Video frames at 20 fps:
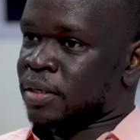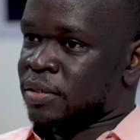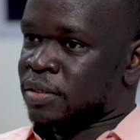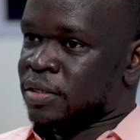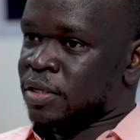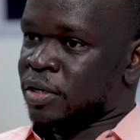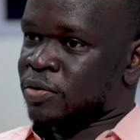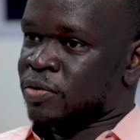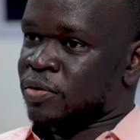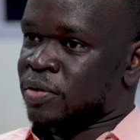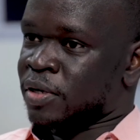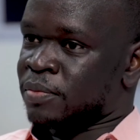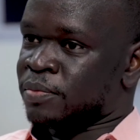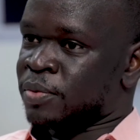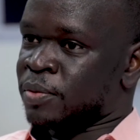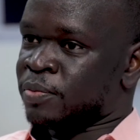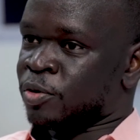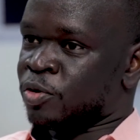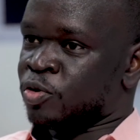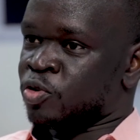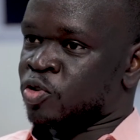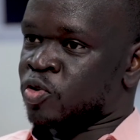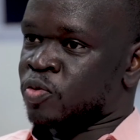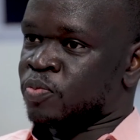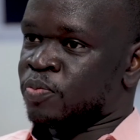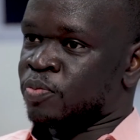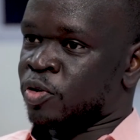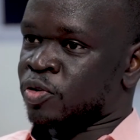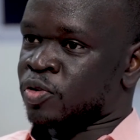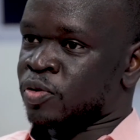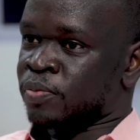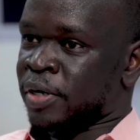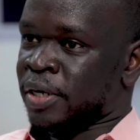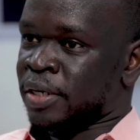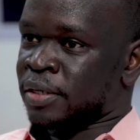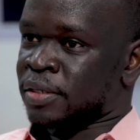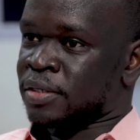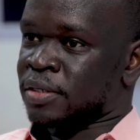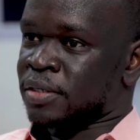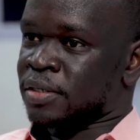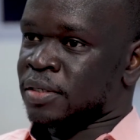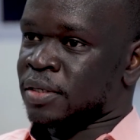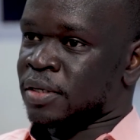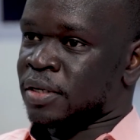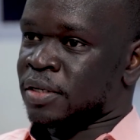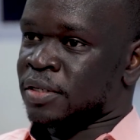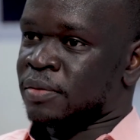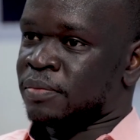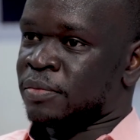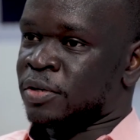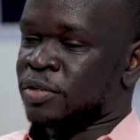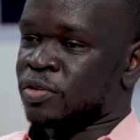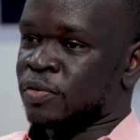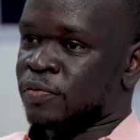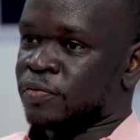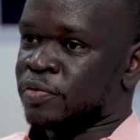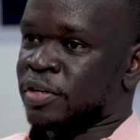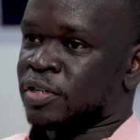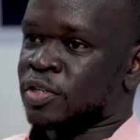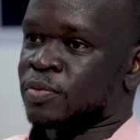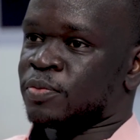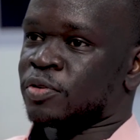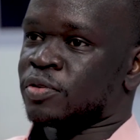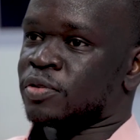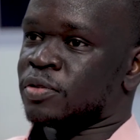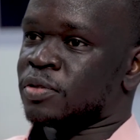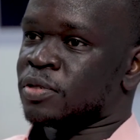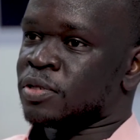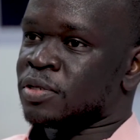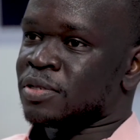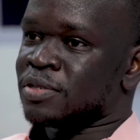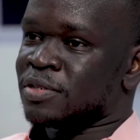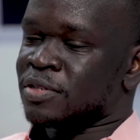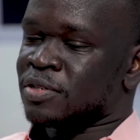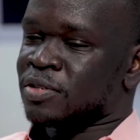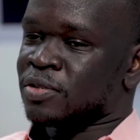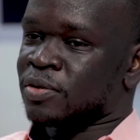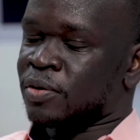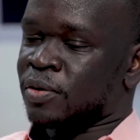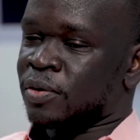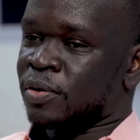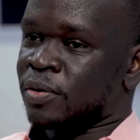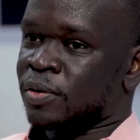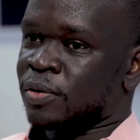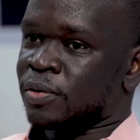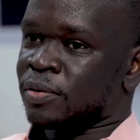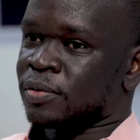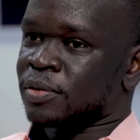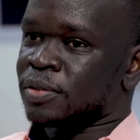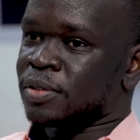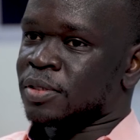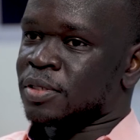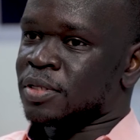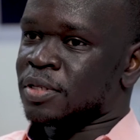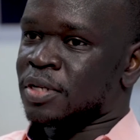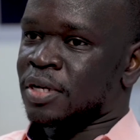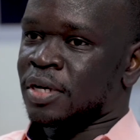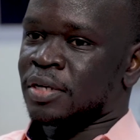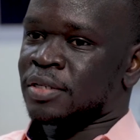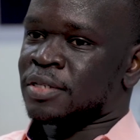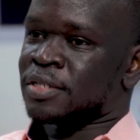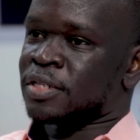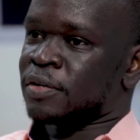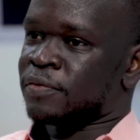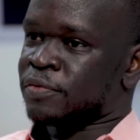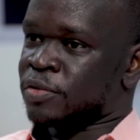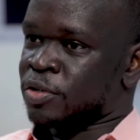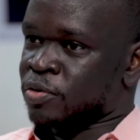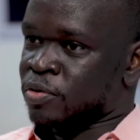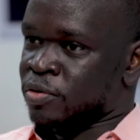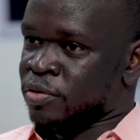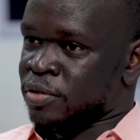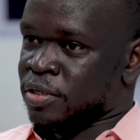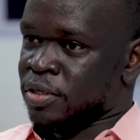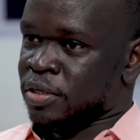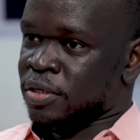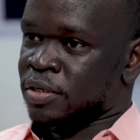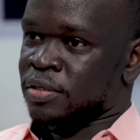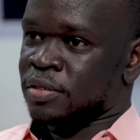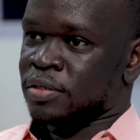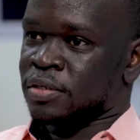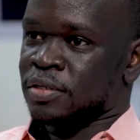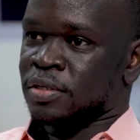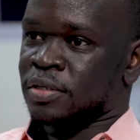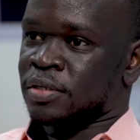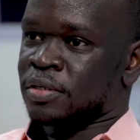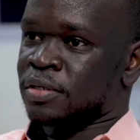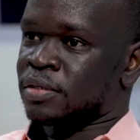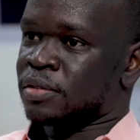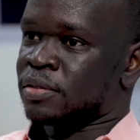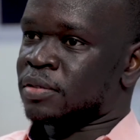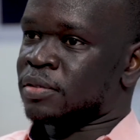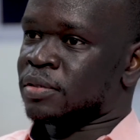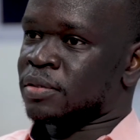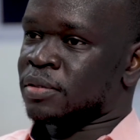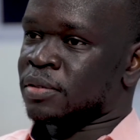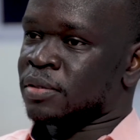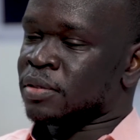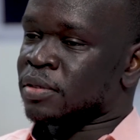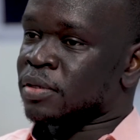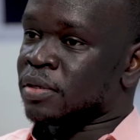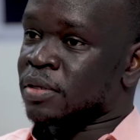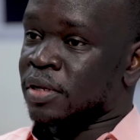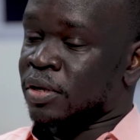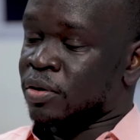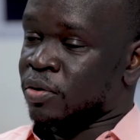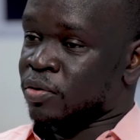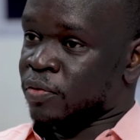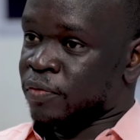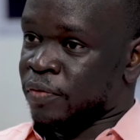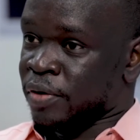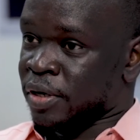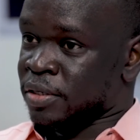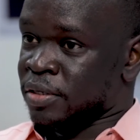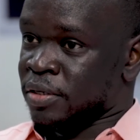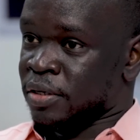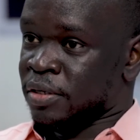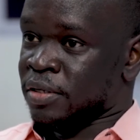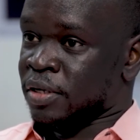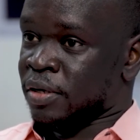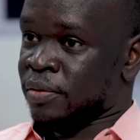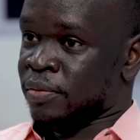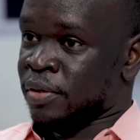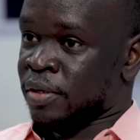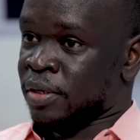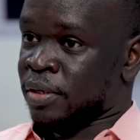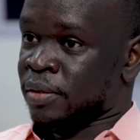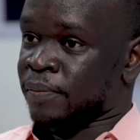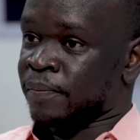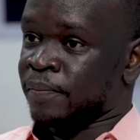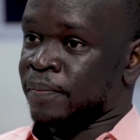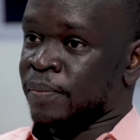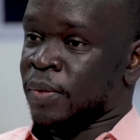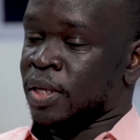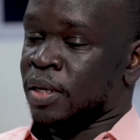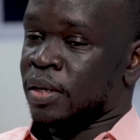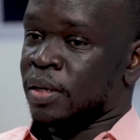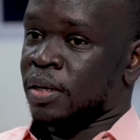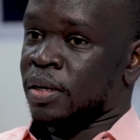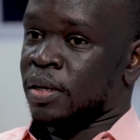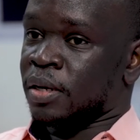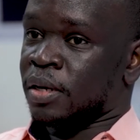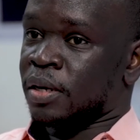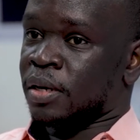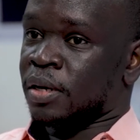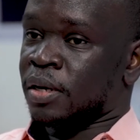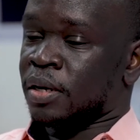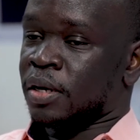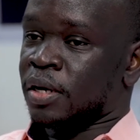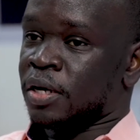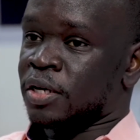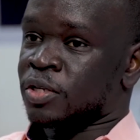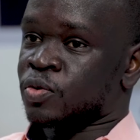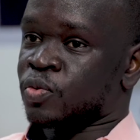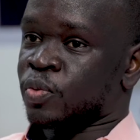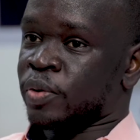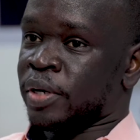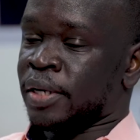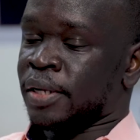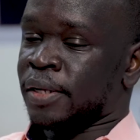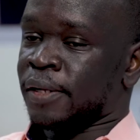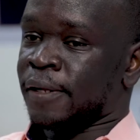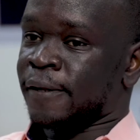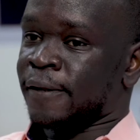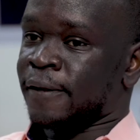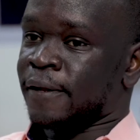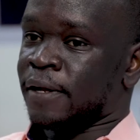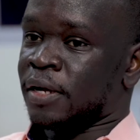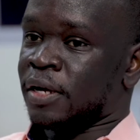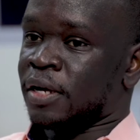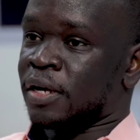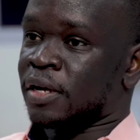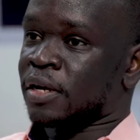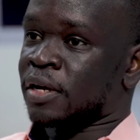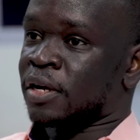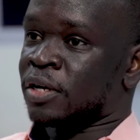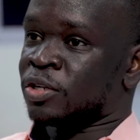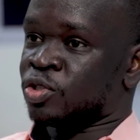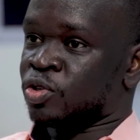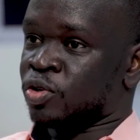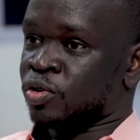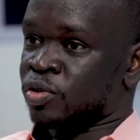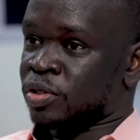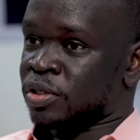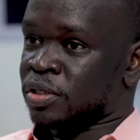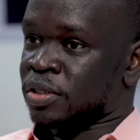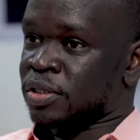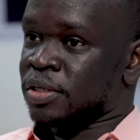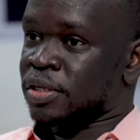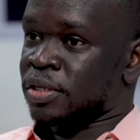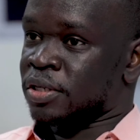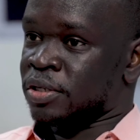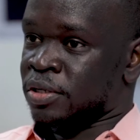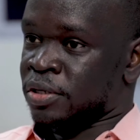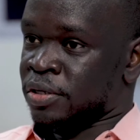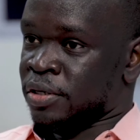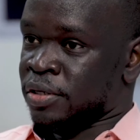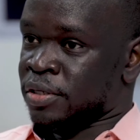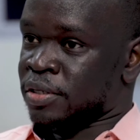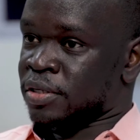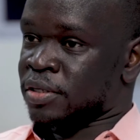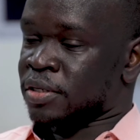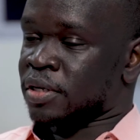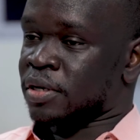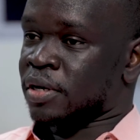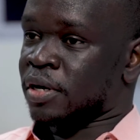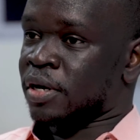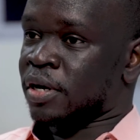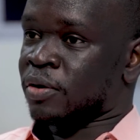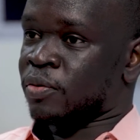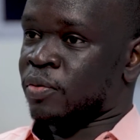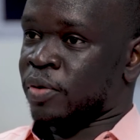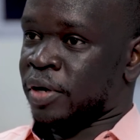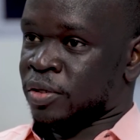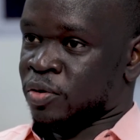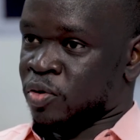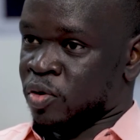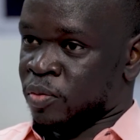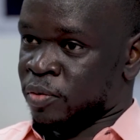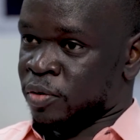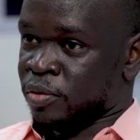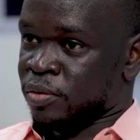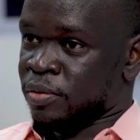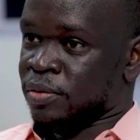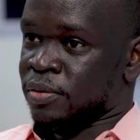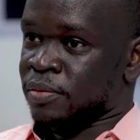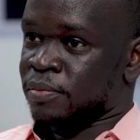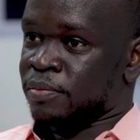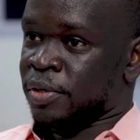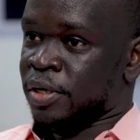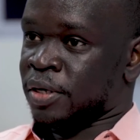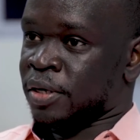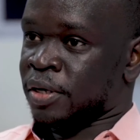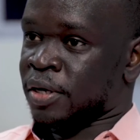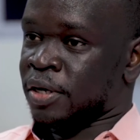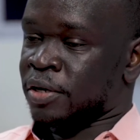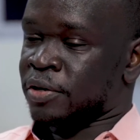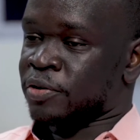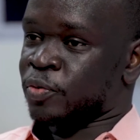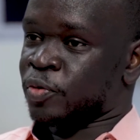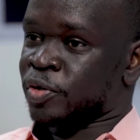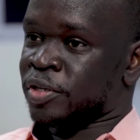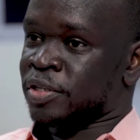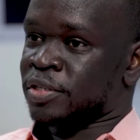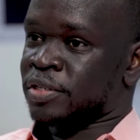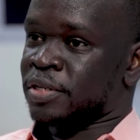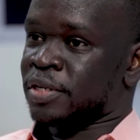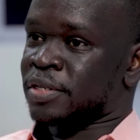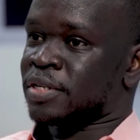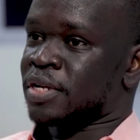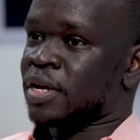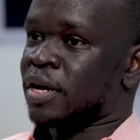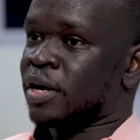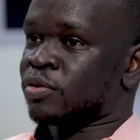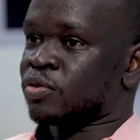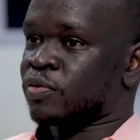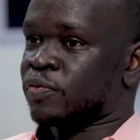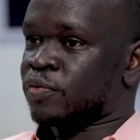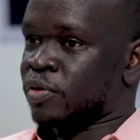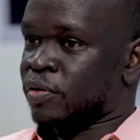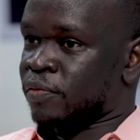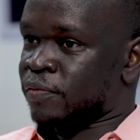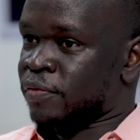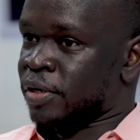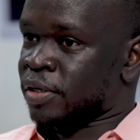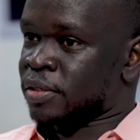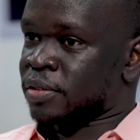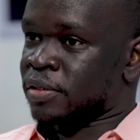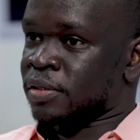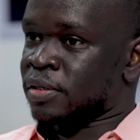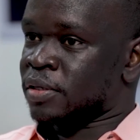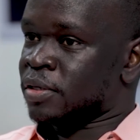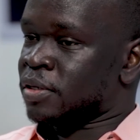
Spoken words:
in South Sudan, people use motorbikes as a means of transport. So there are safety concerns and there are a lot of accidents out there. As well, gunshot injuries are quite common. Being a country which is just out of conflict,